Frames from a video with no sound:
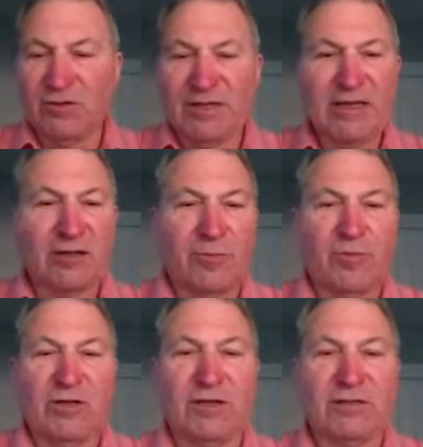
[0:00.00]
of the legal
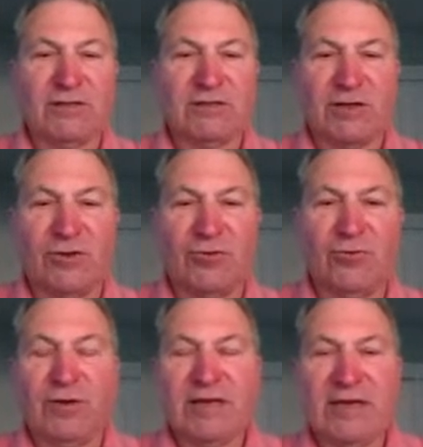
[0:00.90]
opinions that
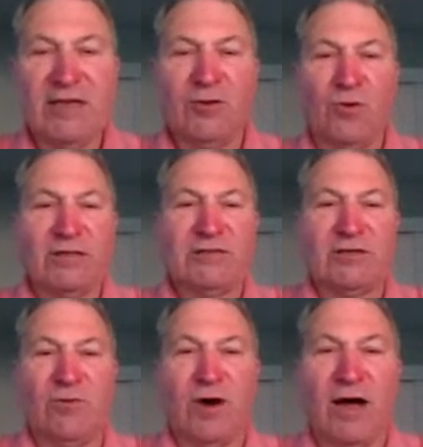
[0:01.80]
you need once
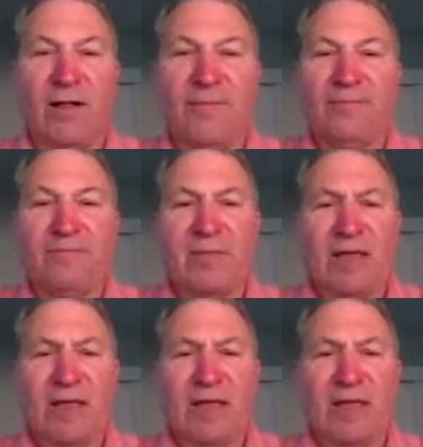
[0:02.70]
in a while.